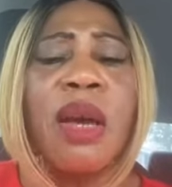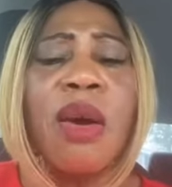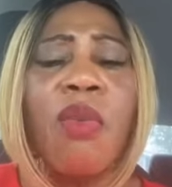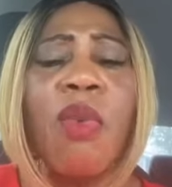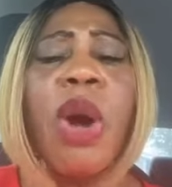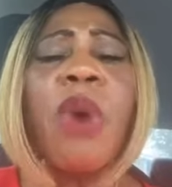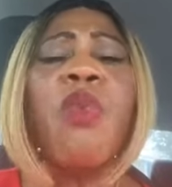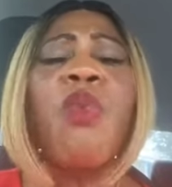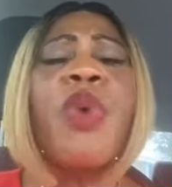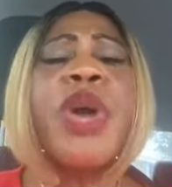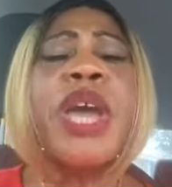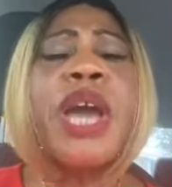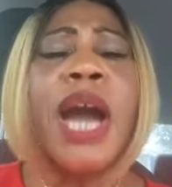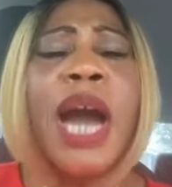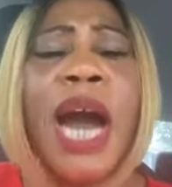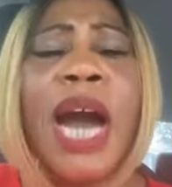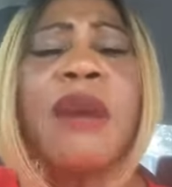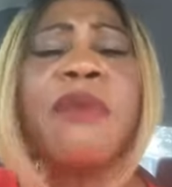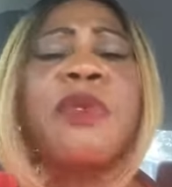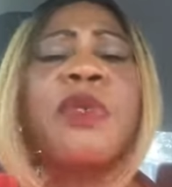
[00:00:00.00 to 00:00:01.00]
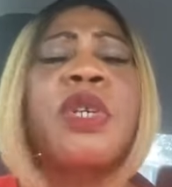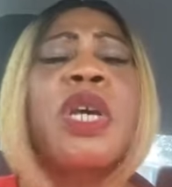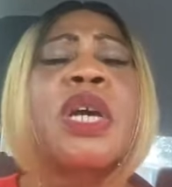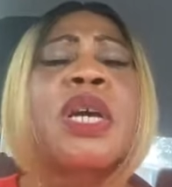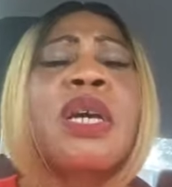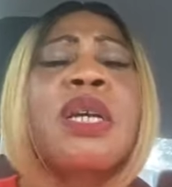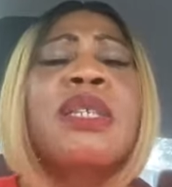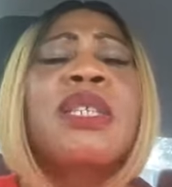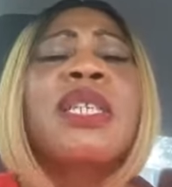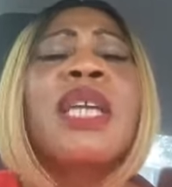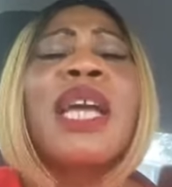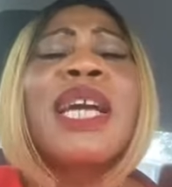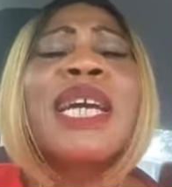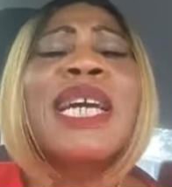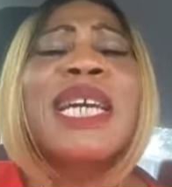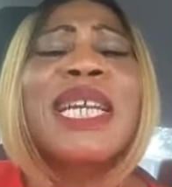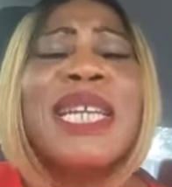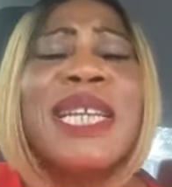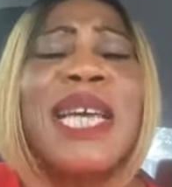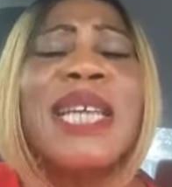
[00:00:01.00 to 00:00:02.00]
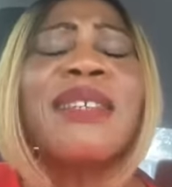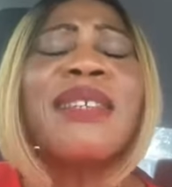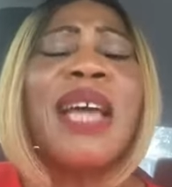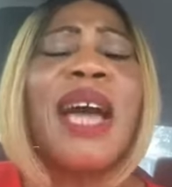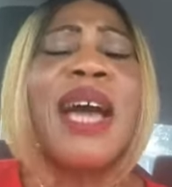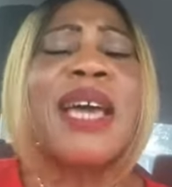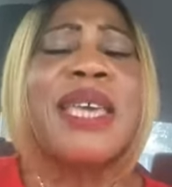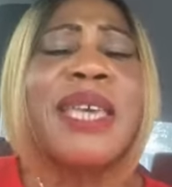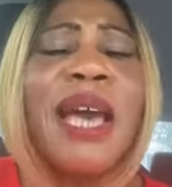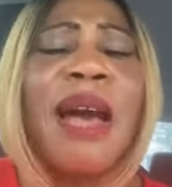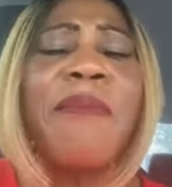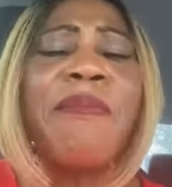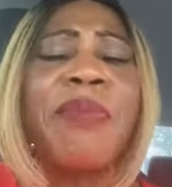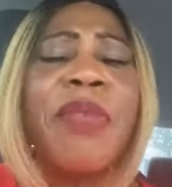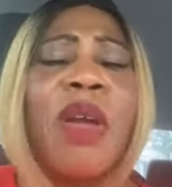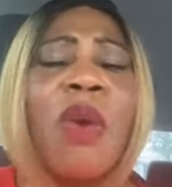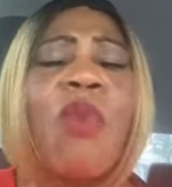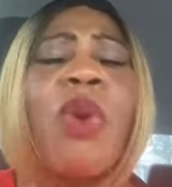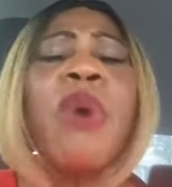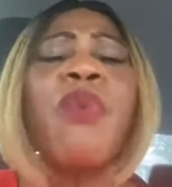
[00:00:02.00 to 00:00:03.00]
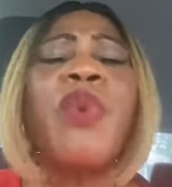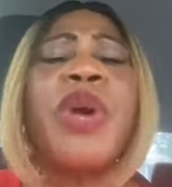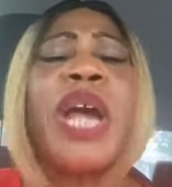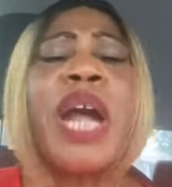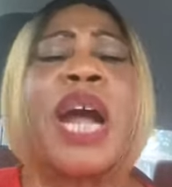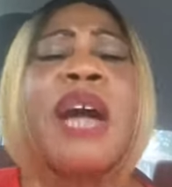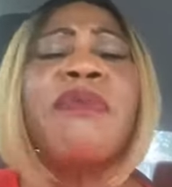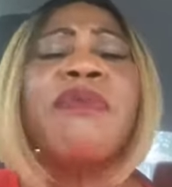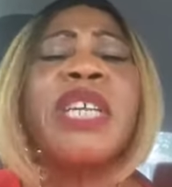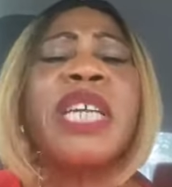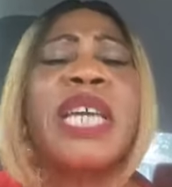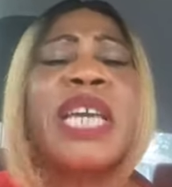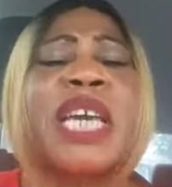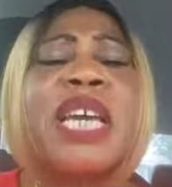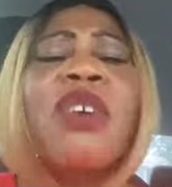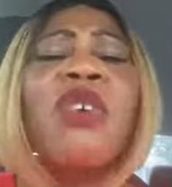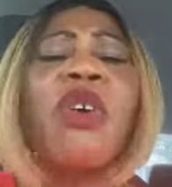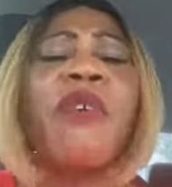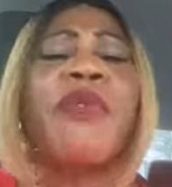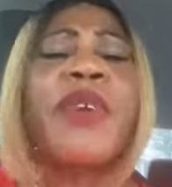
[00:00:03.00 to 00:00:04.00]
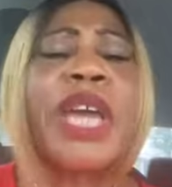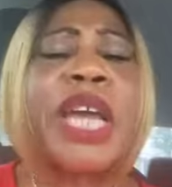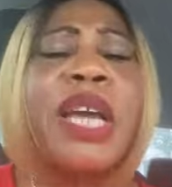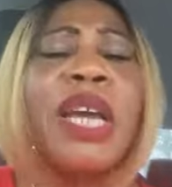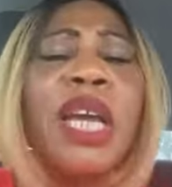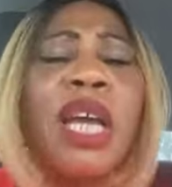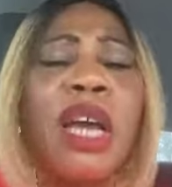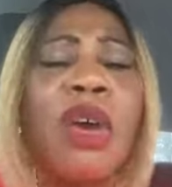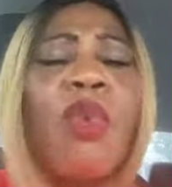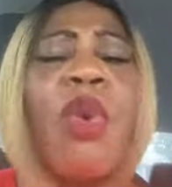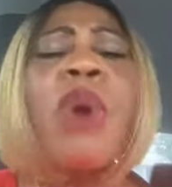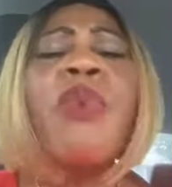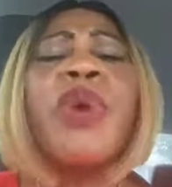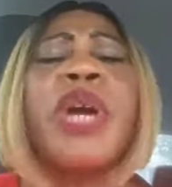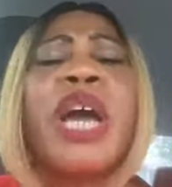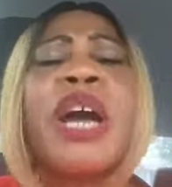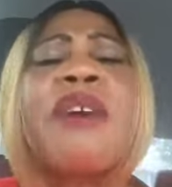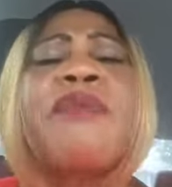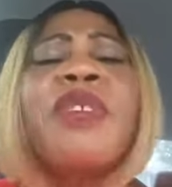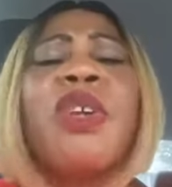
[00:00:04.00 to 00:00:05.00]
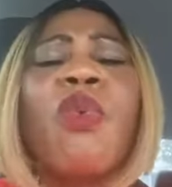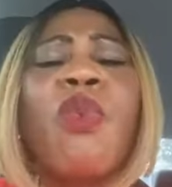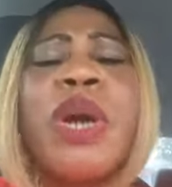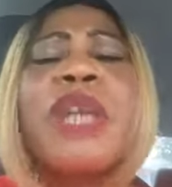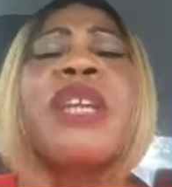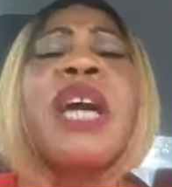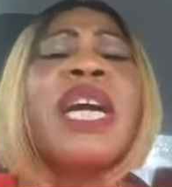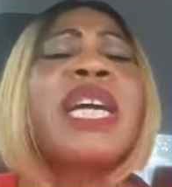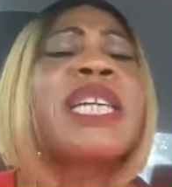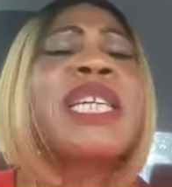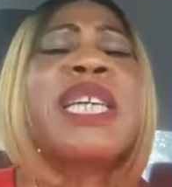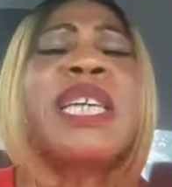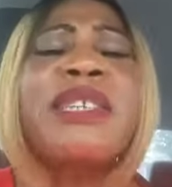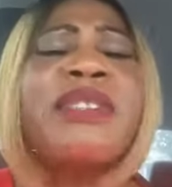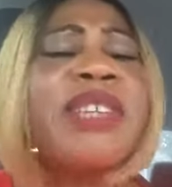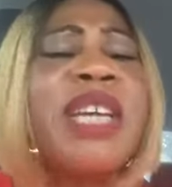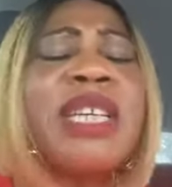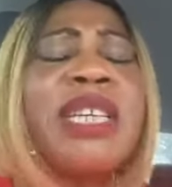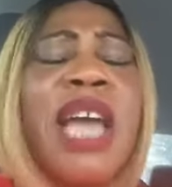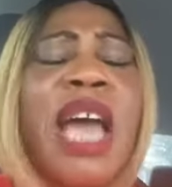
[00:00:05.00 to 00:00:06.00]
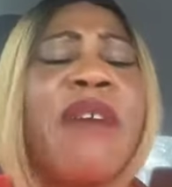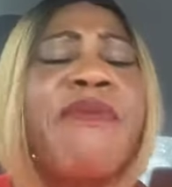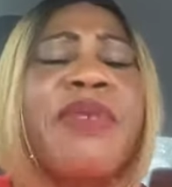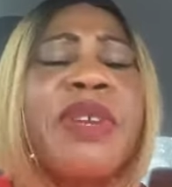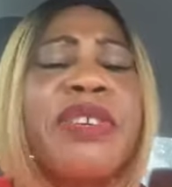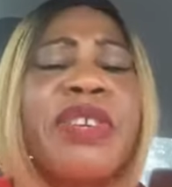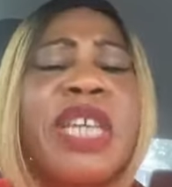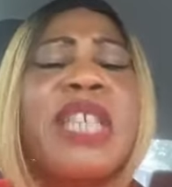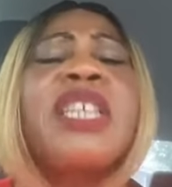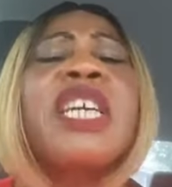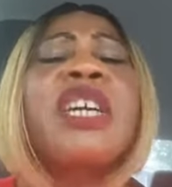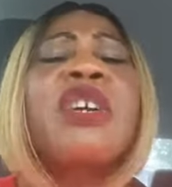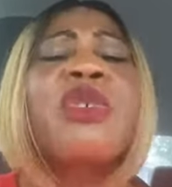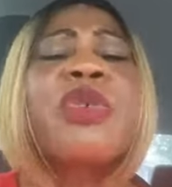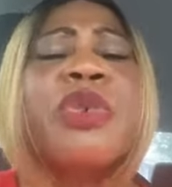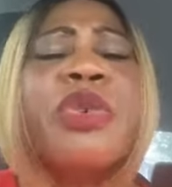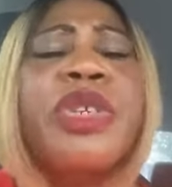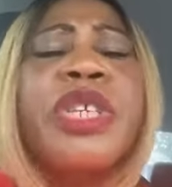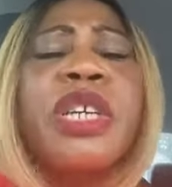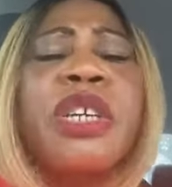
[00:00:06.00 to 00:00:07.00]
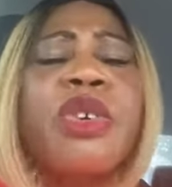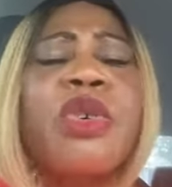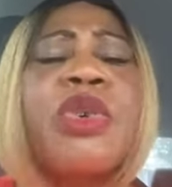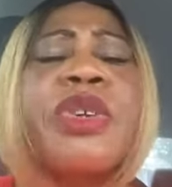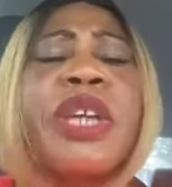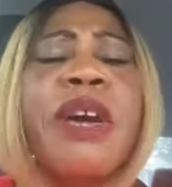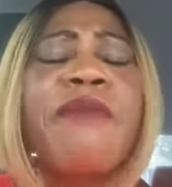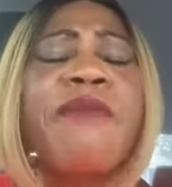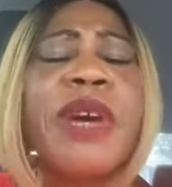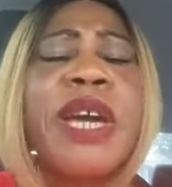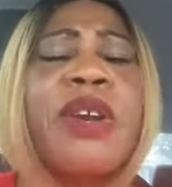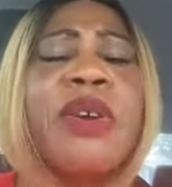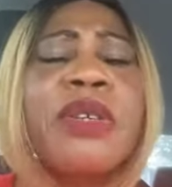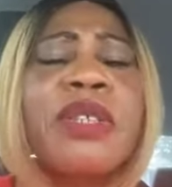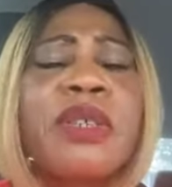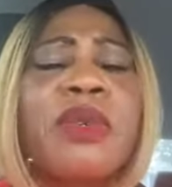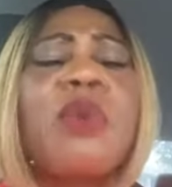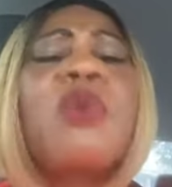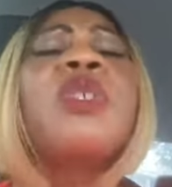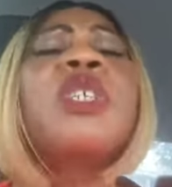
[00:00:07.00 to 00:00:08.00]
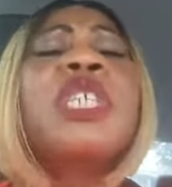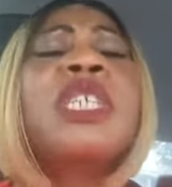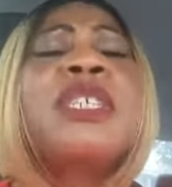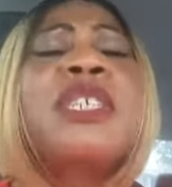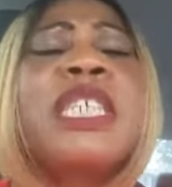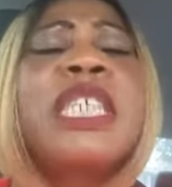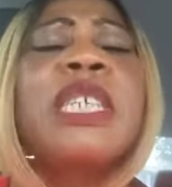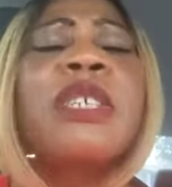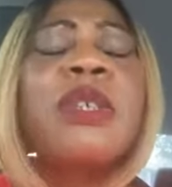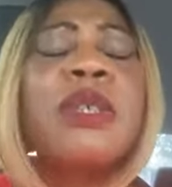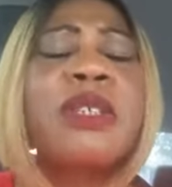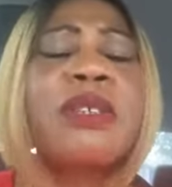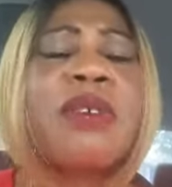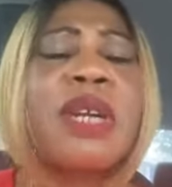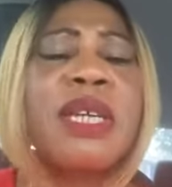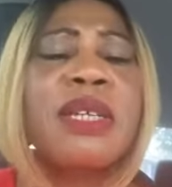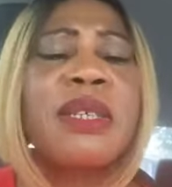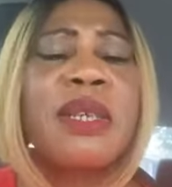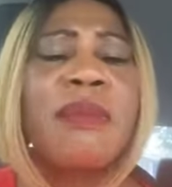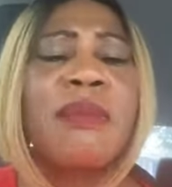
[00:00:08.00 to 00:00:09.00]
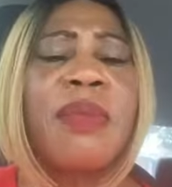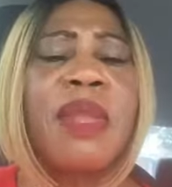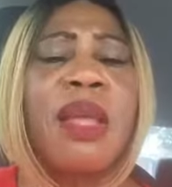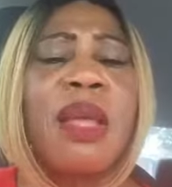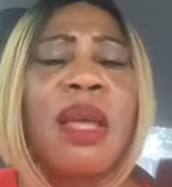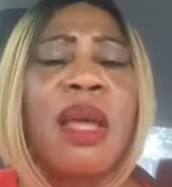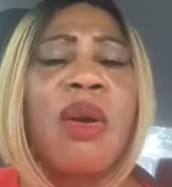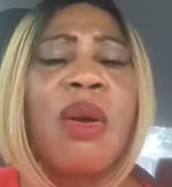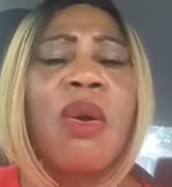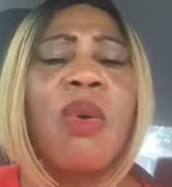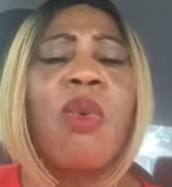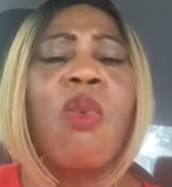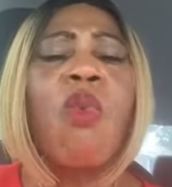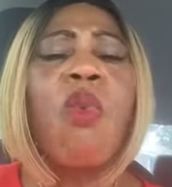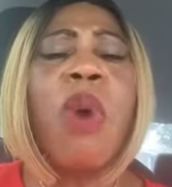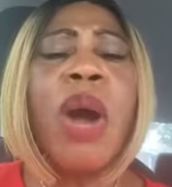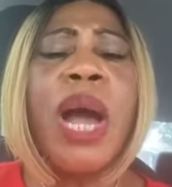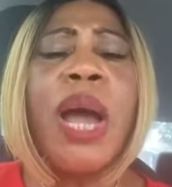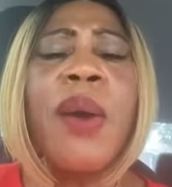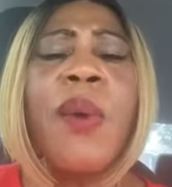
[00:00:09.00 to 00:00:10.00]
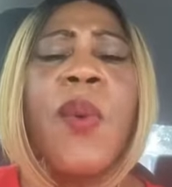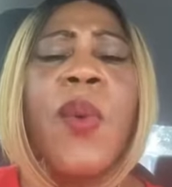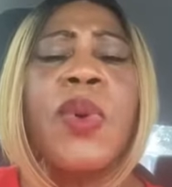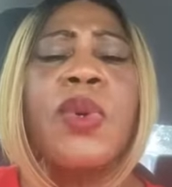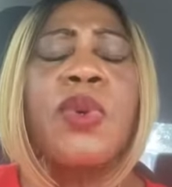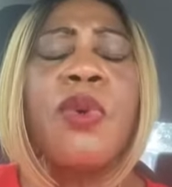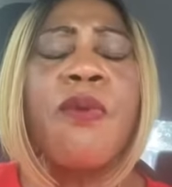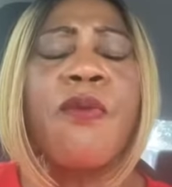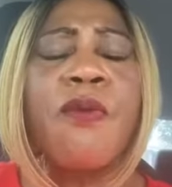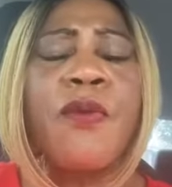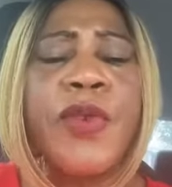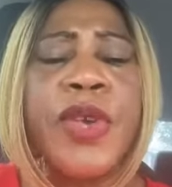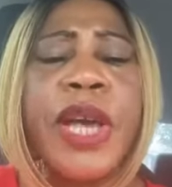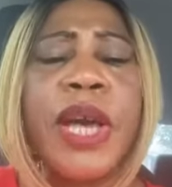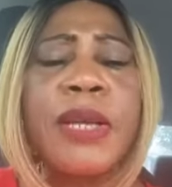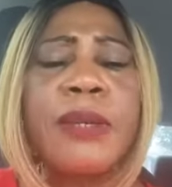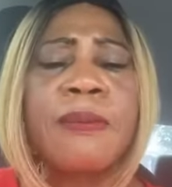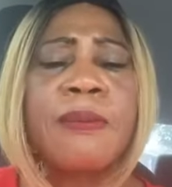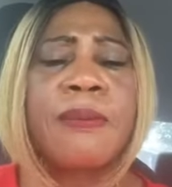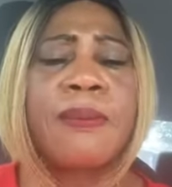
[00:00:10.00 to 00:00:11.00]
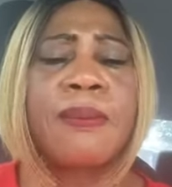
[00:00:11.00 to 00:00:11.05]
When we have great I am, when we have the King of Kings, when we have the one that created everything, including coronavirus, which is Jesus Christ, why will you fear?